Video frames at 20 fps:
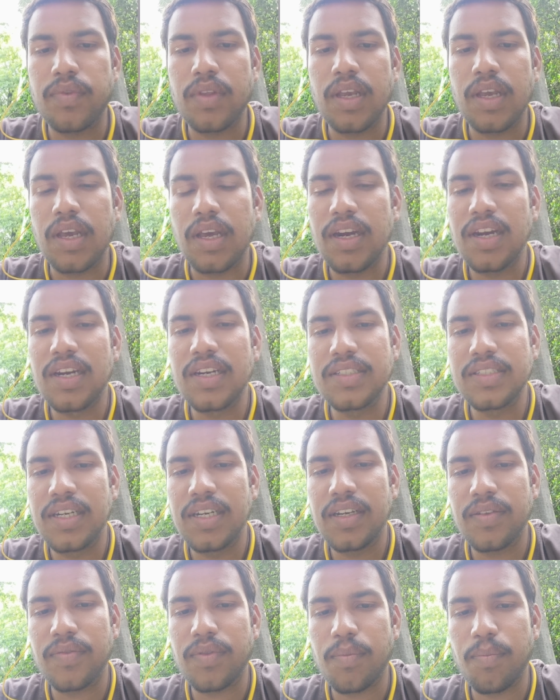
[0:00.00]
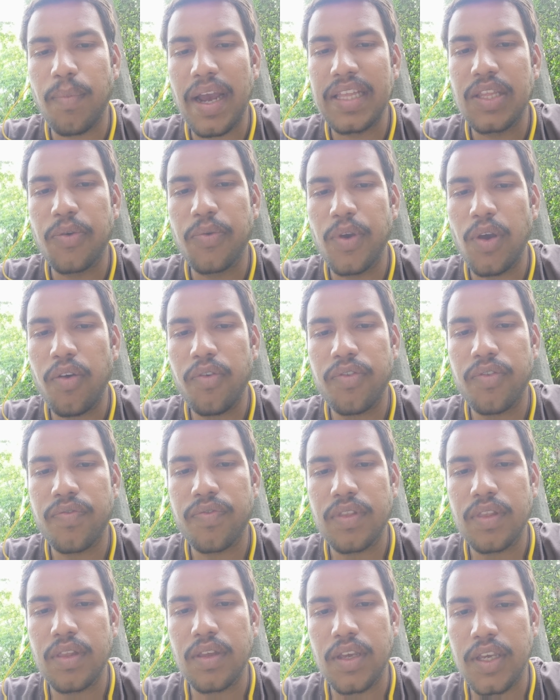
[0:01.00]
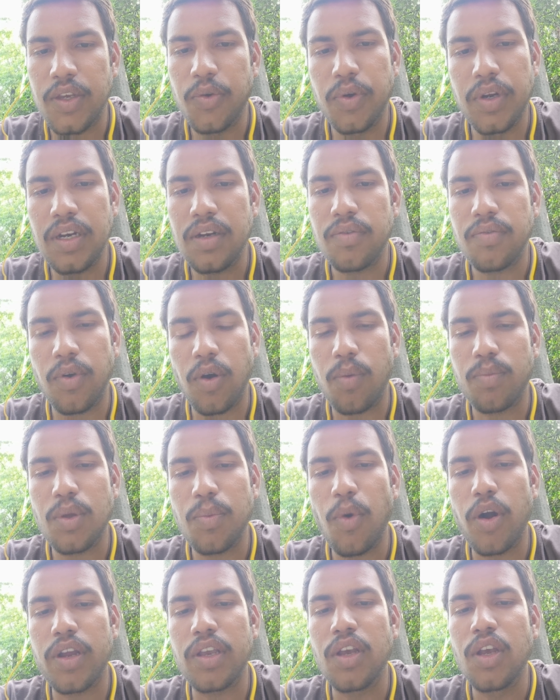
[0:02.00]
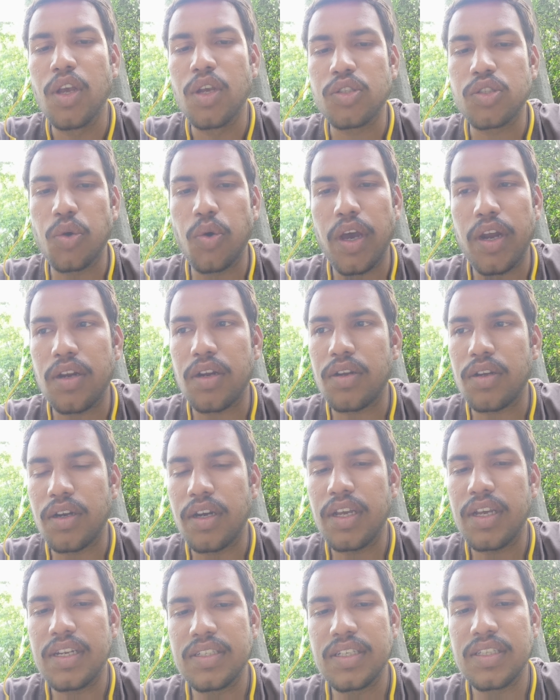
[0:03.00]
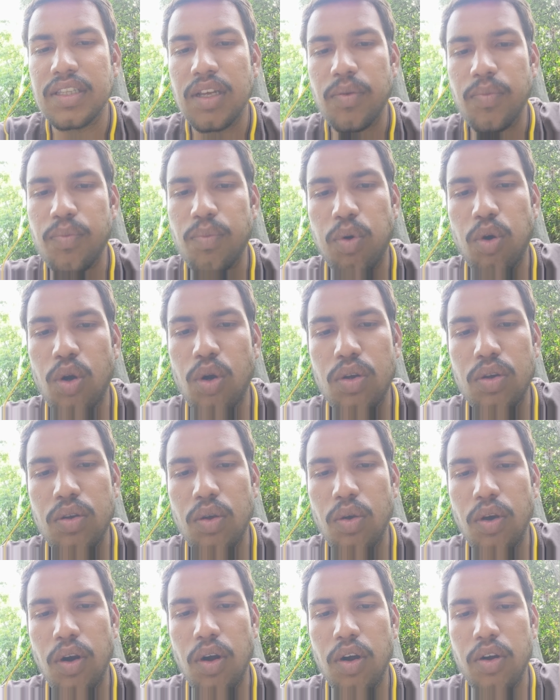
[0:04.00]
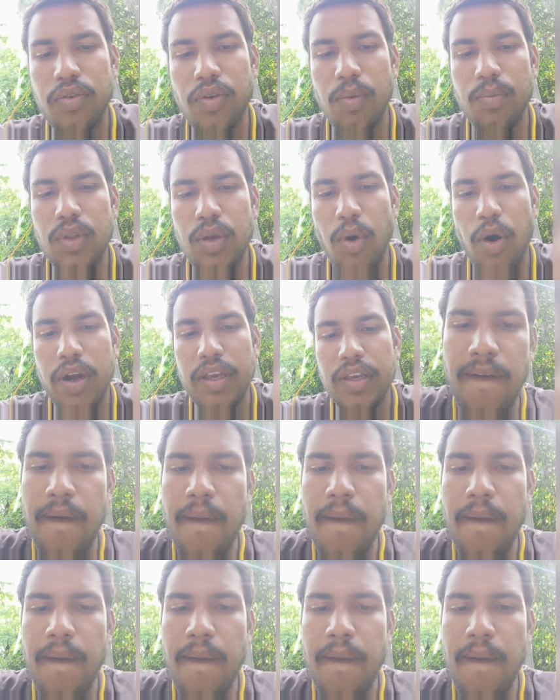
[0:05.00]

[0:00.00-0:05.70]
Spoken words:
released by the way of urine from the body. So we are decreasing the fluid overload from the body.